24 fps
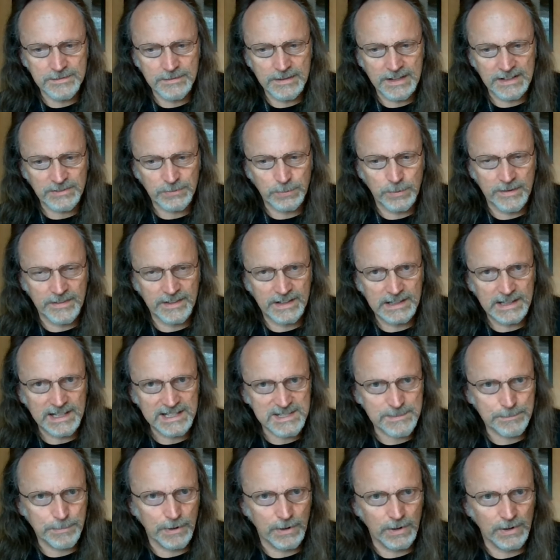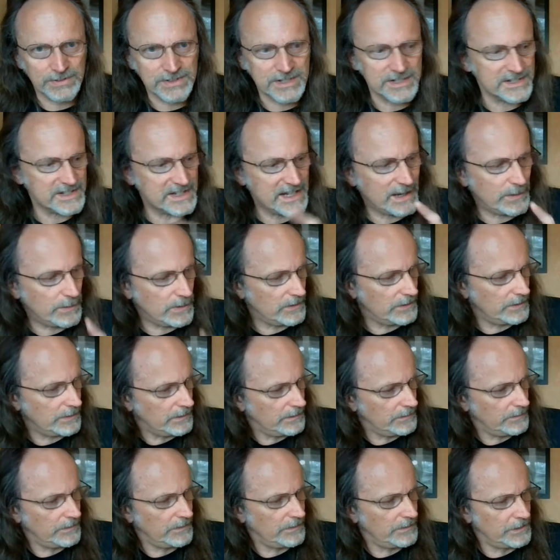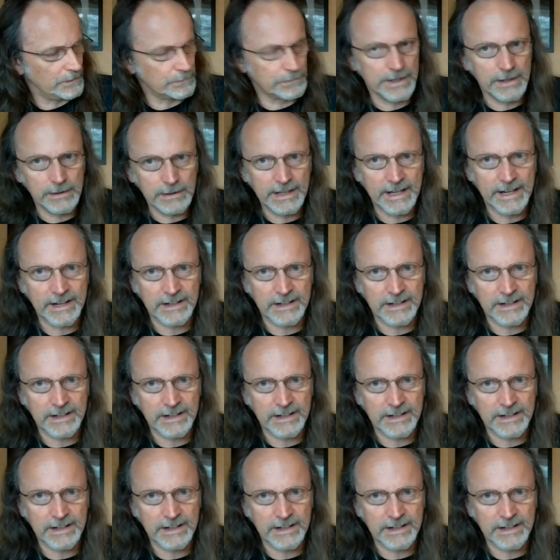that's where the glass part is. Now on the real